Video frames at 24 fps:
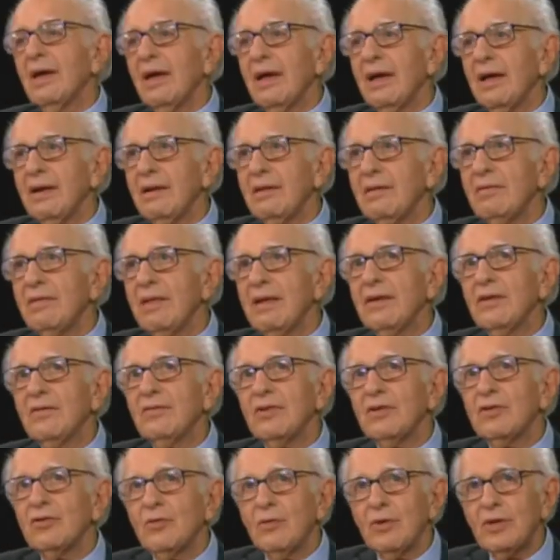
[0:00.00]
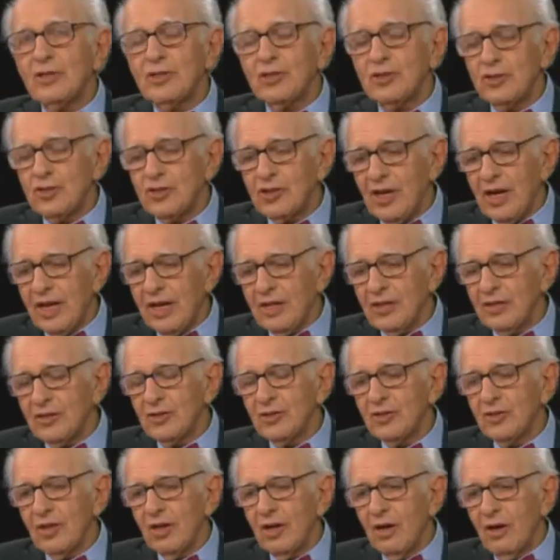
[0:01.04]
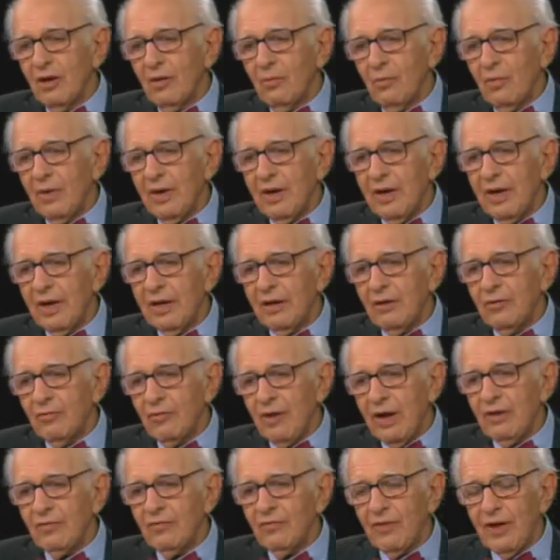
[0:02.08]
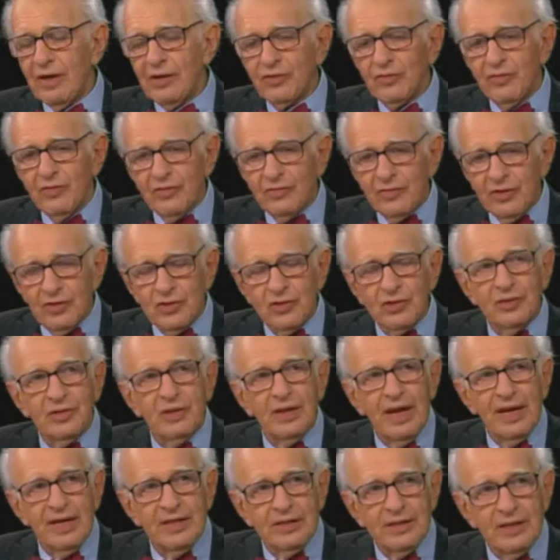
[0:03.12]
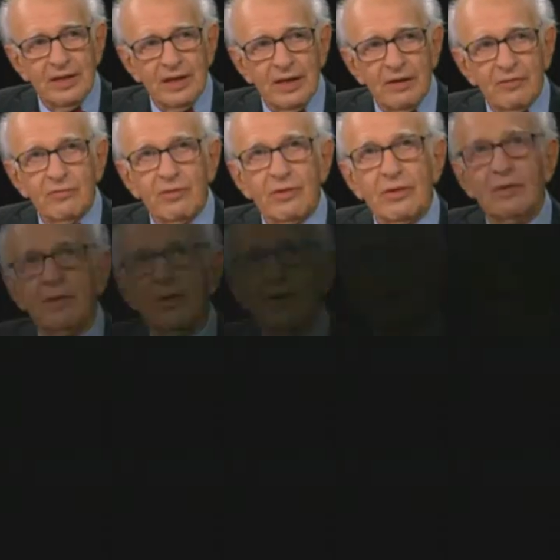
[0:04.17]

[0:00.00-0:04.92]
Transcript: And then the situation changed when a great French physician, 1800,